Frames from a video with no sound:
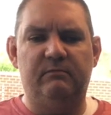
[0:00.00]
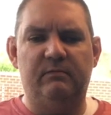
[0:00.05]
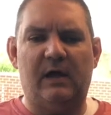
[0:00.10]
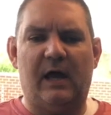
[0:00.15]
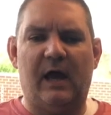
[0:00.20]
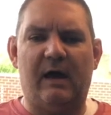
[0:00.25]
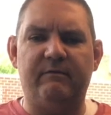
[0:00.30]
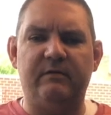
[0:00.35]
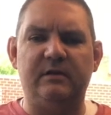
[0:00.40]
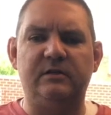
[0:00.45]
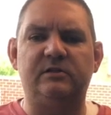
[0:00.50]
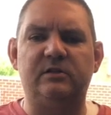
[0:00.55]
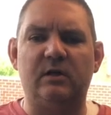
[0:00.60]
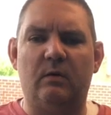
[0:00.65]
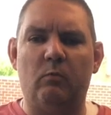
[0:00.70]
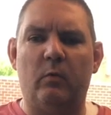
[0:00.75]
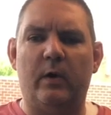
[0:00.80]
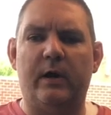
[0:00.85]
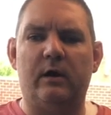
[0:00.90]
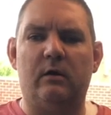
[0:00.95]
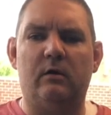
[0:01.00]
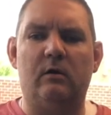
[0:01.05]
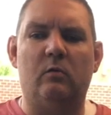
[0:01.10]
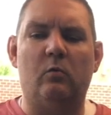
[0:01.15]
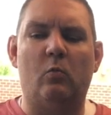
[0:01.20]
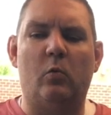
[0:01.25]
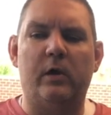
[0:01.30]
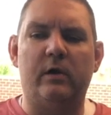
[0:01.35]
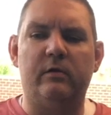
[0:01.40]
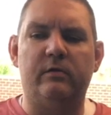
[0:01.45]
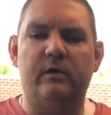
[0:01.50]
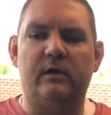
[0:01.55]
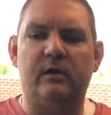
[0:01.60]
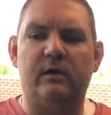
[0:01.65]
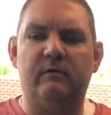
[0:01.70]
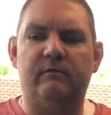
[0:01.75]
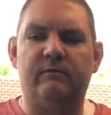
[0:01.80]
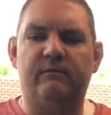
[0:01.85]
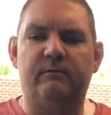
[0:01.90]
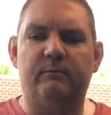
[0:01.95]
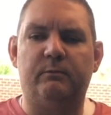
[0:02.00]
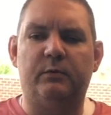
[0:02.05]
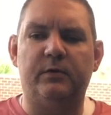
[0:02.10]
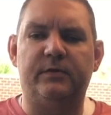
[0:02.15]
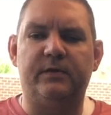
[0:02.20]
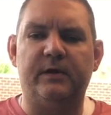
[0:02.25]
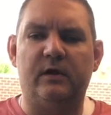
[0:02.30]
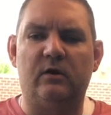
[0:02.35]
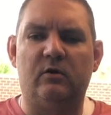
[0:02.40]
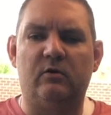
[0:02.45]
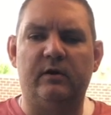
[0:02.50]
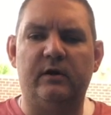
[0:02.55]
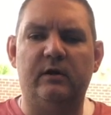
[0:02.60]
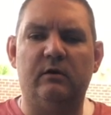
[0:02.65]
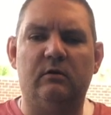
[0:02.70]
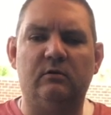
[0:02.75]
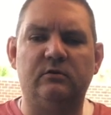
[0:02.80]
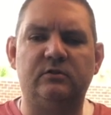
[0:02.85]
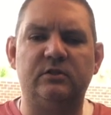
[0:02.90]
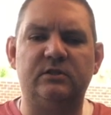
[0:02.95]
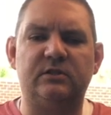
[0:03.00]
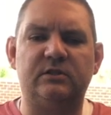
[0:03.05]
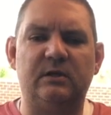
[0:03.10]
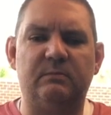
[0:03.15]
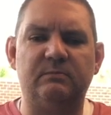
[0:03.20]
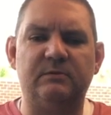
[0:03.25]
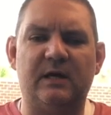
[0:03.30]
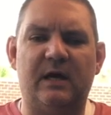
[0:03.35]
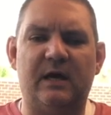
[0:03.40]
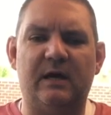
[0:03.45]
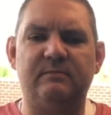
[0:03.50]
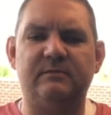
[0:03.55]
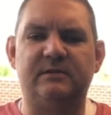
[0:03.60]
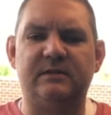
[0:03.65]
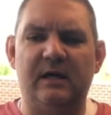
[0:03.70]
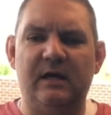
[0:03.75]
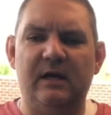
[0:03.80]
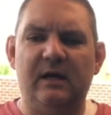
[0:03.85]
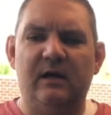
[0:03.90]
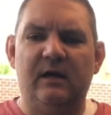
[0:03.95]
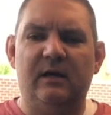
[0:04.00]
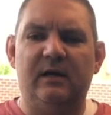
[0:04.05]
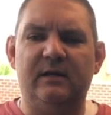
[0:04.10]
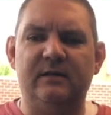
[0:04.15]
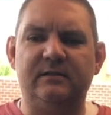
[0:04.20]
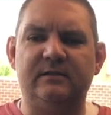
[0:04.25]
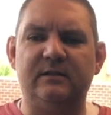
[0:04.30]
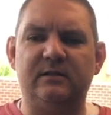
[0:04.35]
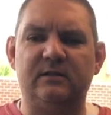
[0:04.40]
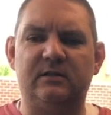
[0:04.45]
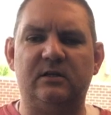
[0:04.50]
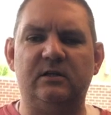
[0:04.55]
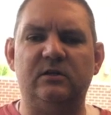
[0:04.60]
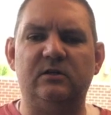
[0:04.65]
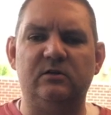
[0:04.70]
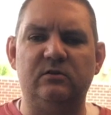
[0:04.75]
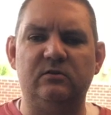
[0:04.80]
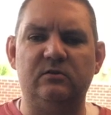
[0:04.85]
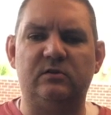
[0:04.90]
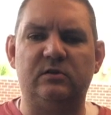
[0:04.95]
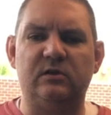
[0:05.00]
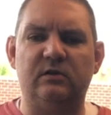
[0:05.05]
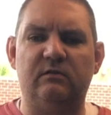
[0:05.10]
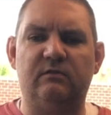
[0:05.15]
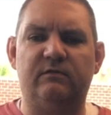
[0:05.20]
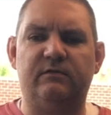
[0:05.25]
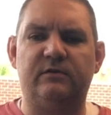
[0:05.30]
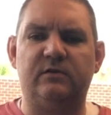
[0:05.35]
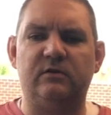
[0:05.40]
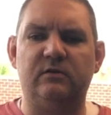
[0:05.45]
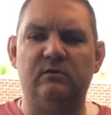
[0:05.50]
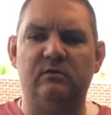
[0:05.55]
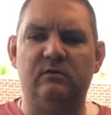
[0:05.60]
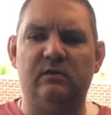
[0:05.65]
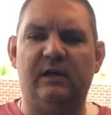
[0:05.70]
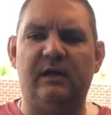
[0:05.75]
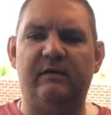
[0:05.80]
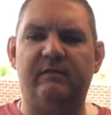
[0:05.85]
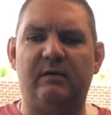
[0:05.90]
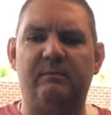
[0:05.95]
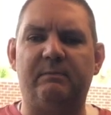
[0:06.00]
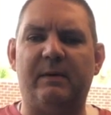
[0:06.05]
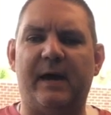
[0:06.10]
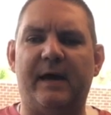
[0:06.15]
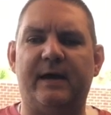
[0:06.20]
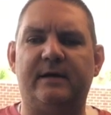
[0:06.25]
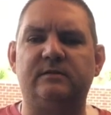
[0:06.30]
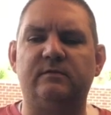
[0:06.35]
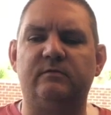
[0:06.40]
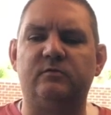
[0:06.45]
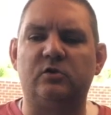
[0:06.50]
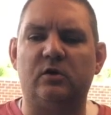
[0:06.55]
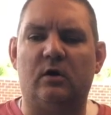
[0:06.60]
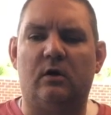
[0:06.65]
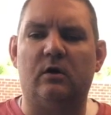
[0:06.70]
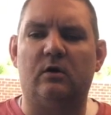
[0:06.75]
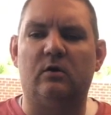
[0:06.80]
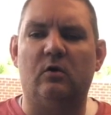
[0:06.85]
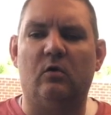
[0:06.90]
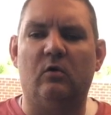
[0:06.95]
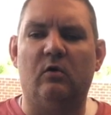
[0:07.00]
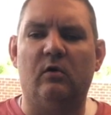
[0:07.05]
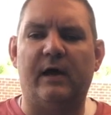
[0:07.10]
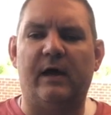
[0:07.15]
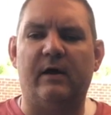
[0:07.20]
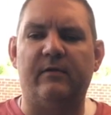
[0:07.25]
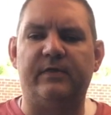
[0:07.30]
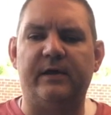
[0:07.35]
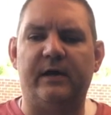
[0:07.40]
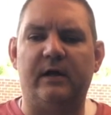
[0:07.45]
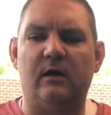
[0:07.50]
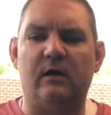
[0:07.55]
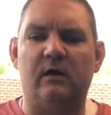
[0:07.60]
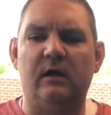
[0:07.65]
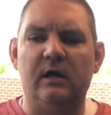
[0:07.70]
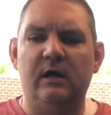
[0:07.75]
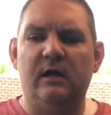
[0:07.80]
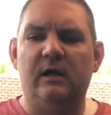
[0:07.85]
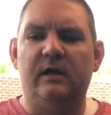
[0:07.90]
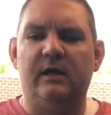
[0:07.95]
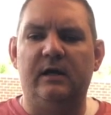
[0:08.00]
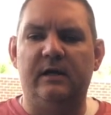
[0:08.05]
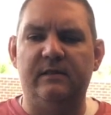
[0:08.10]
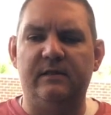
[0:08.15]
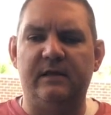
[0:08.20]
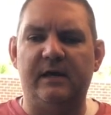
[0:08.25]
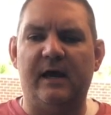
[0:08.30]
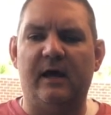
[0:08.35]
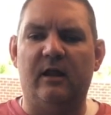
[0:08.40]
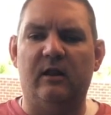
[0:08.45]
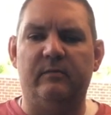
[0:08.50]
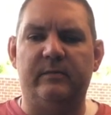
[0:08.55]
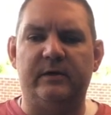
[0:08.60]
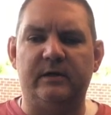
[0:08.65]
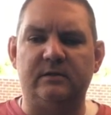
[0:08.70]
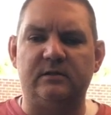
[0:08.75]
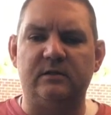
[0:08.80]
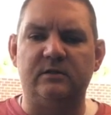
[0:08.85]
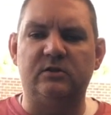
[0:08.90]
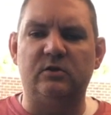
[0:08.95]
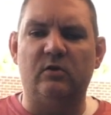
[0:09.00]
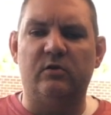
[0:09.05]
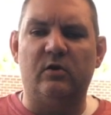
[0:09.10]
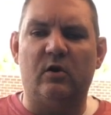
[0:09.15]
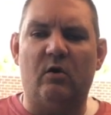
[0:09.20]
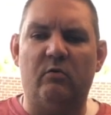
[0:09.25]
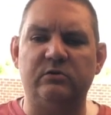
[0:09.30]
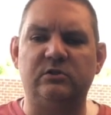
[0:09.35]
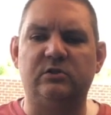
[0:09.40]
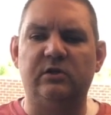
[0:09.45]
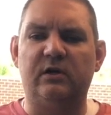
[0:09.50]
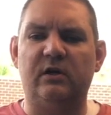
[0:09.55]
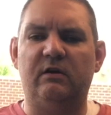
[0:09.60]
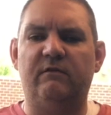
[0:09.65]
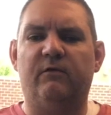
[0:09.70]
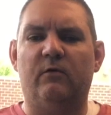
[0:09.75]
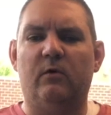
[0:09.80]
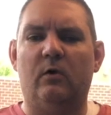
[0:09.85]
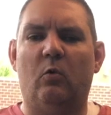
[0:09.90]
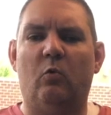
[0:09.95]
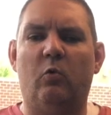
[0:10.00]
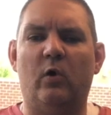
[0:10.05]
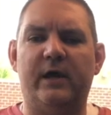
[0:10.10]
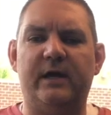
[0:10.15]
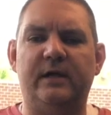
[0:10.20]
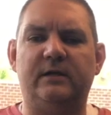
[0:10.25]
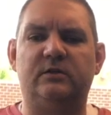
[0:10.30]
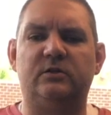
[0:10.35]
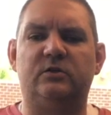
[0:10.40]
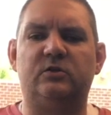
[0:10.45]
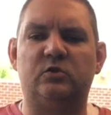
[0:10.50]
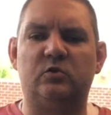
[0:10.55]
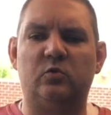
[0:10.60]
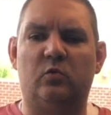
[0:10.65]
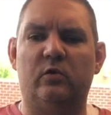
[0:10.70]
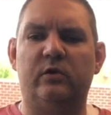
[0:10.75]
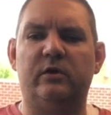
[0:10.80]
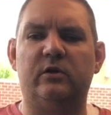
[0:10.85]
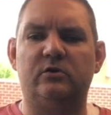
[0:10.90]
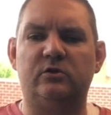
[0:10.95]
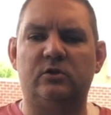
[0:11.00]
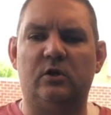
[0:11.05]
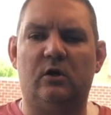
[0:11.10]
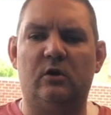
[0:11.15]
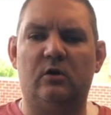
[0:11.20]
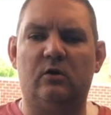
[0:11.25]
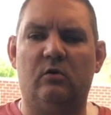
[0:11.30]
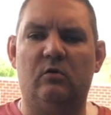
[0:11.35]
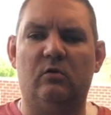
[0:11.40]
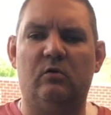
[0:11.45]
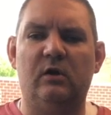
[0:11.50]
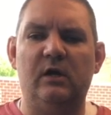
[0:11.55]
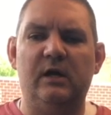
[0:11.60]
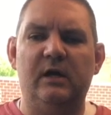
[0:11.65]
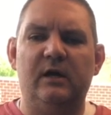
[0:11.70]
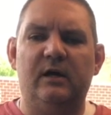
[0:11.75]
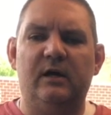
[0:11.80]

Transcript: having somewhere where they've put their grill just sometimes isn't conducive to leaving bags of charcoal out there in the elements. And so they're always looking for a way to store their charcoal